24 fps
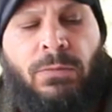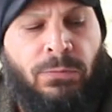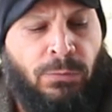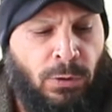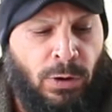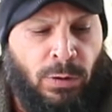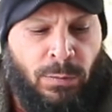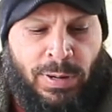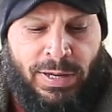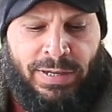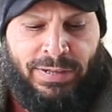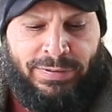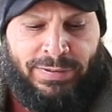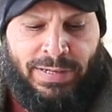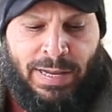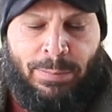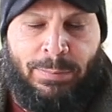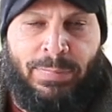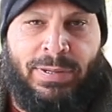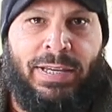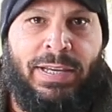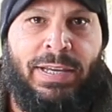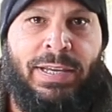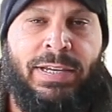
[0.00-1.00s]
four-way
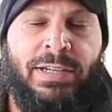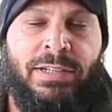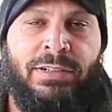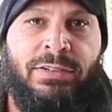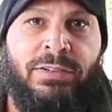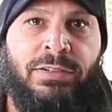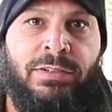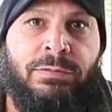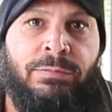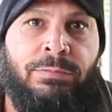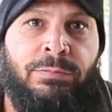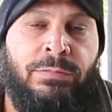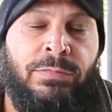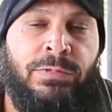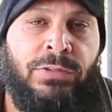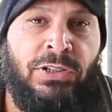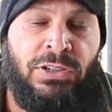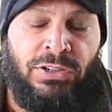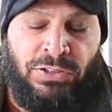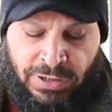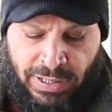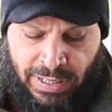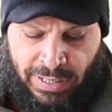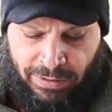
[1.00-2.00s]
stem key is,
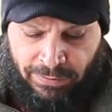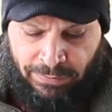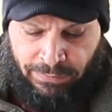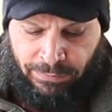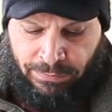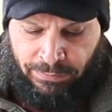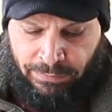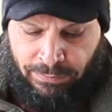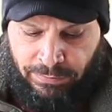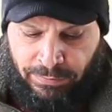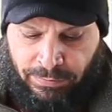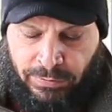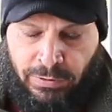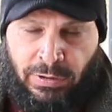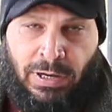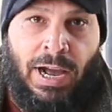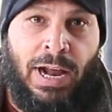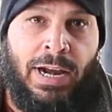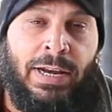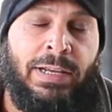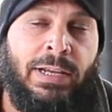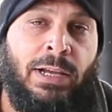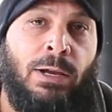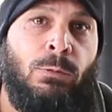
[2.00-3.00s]
just say if you
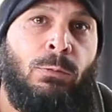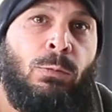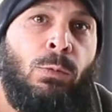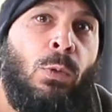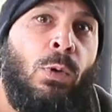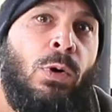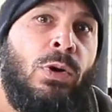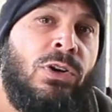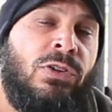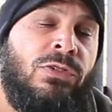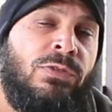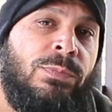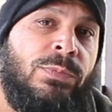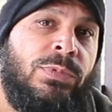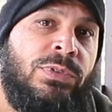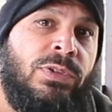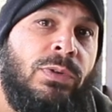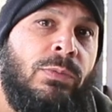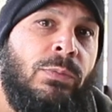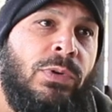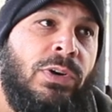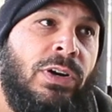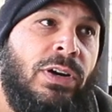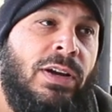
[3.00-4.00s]
got to get water from
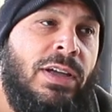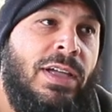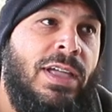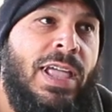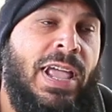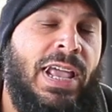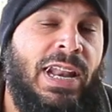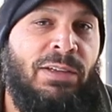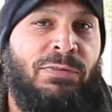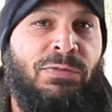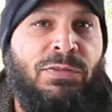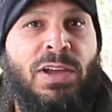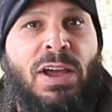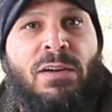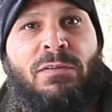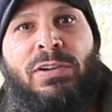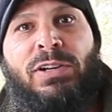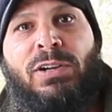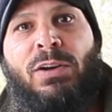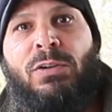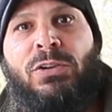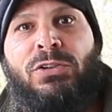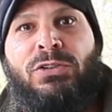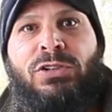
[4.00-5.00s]
somewhere. And if you ever
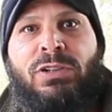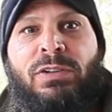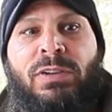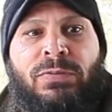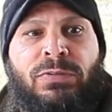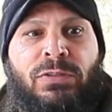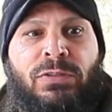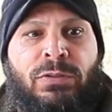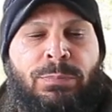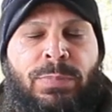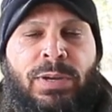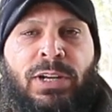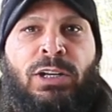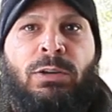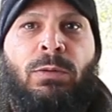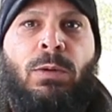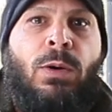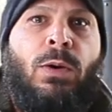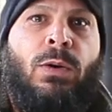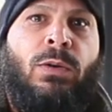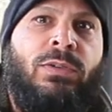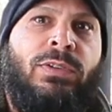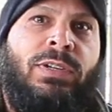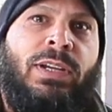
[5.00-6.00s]
notice, if you've been to a
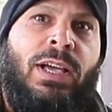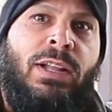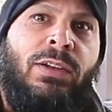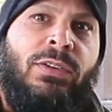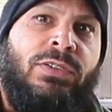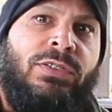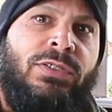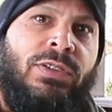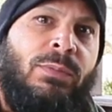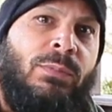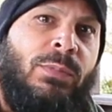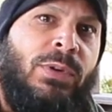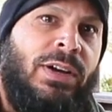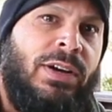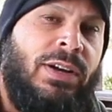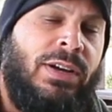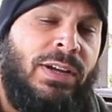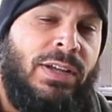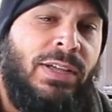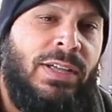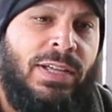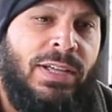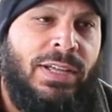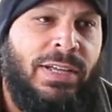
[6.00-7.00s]
hotel or somewhere,
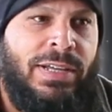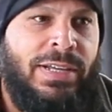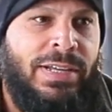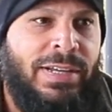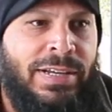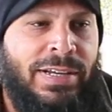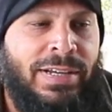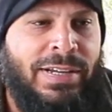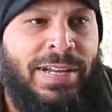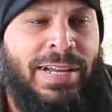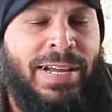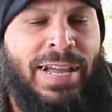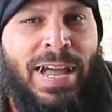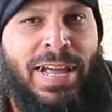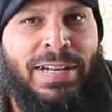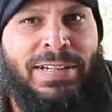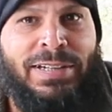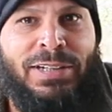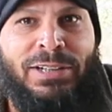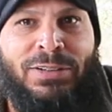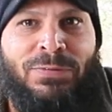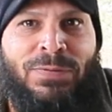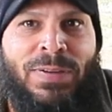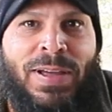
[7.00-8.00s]
they got
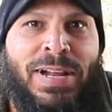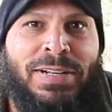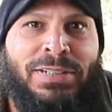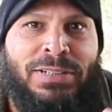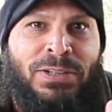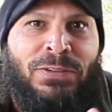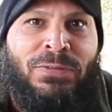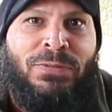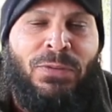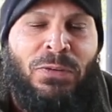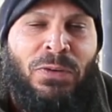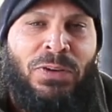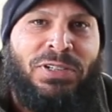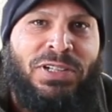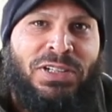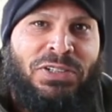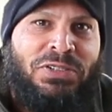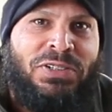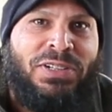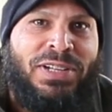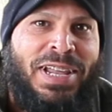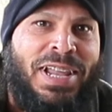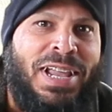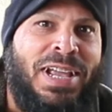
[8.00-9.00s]
these fancy faucets
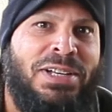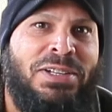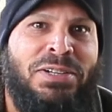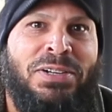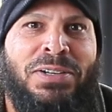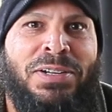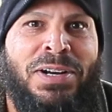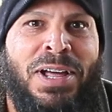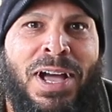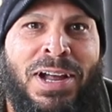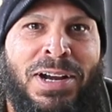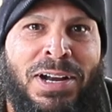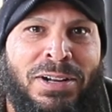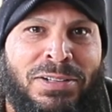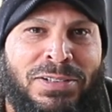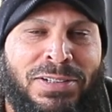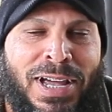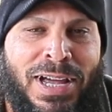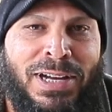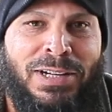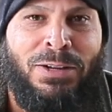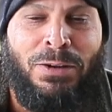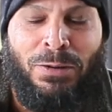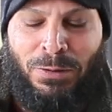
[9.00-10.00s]
you can't turn on
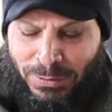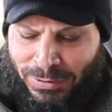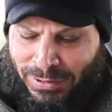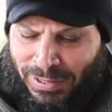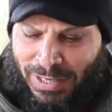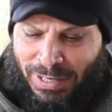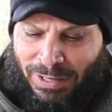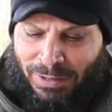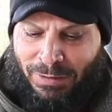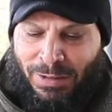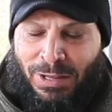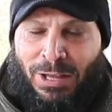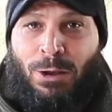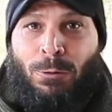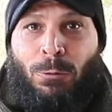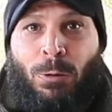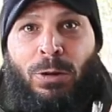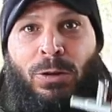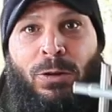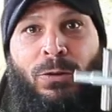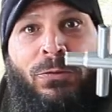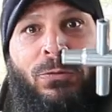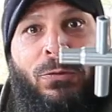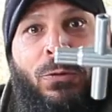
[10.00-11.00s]
outside the hotel.
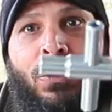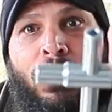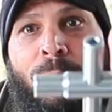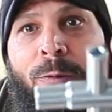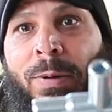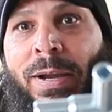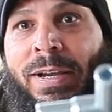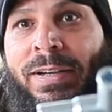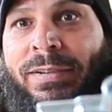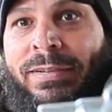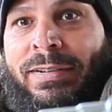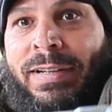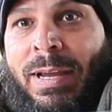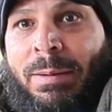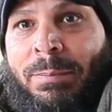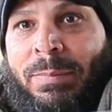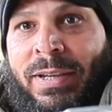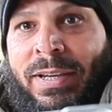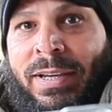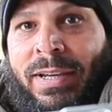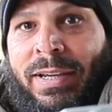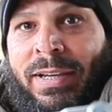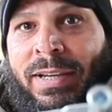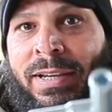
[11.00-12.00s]
Well, a four-way stem
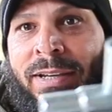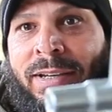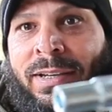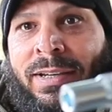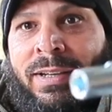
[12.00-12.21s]
key,